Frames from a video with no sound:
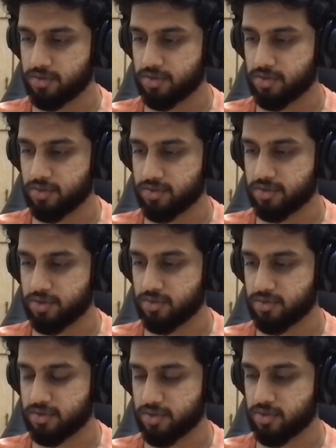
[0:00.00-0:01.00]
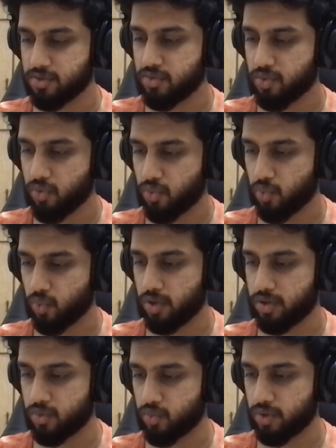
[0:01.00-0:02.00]
0, 0, 0,
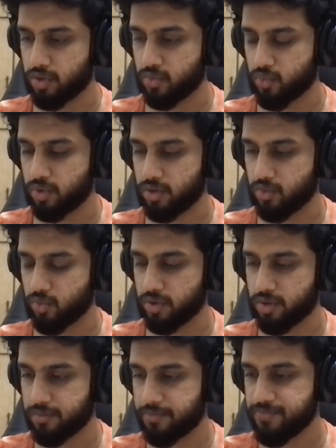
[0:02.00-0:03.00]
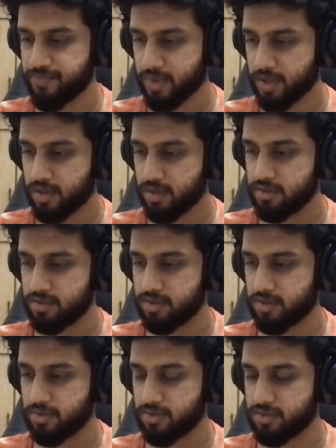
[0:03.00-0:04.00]
1, 1, 1, 1,
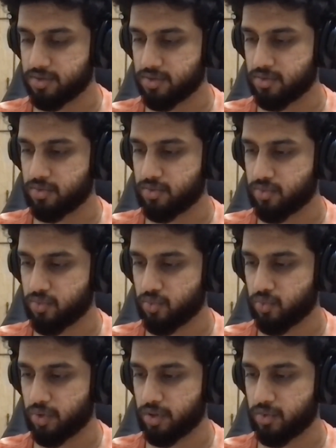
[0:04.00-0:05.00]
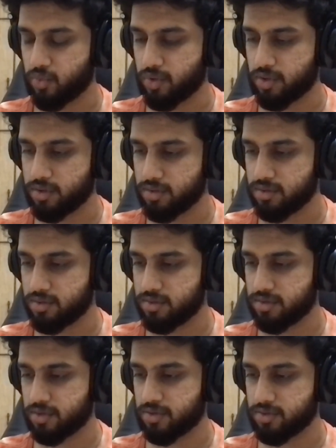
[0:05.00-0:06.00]
0, 0, 1, 1,
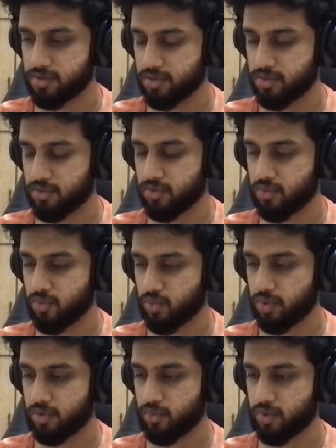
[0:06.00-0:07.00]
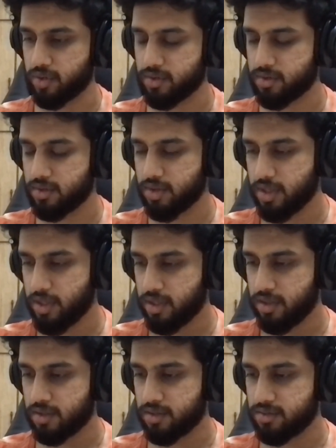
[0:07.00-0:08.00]
0, 0, 1, 1,
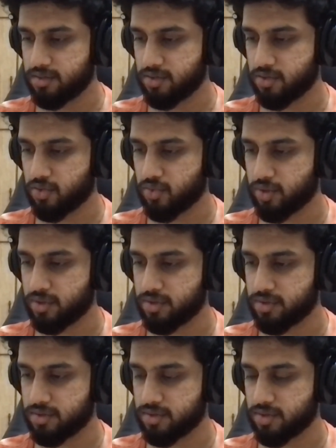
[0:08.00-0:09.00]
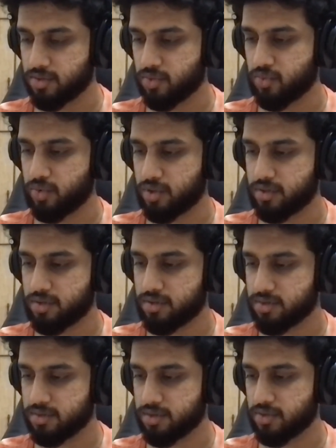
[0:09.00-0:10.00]
then 0, 1, 0, 1,
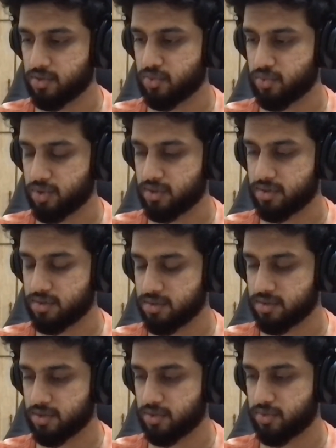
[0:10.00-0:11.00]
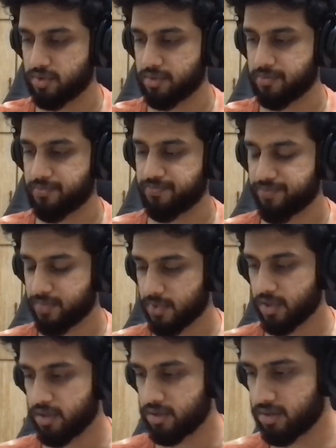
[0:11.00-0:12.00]
0, 0,
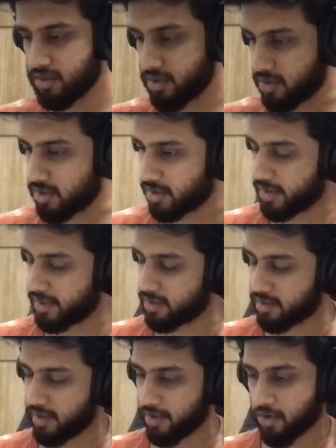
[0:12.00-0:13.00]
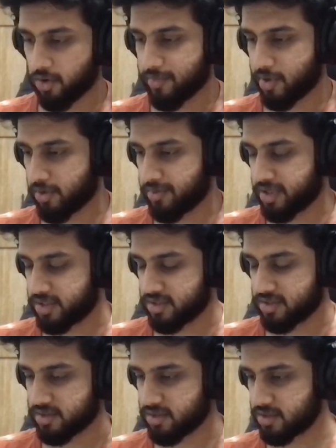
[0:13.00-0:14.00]
1. Right? I got all the
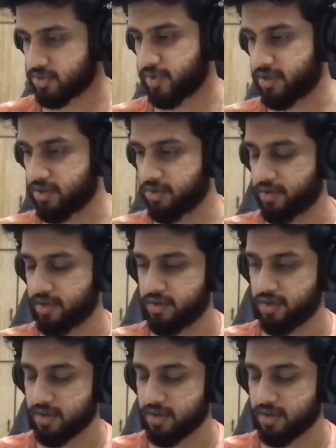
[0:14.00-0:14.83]
combinations. Sweet. Okay.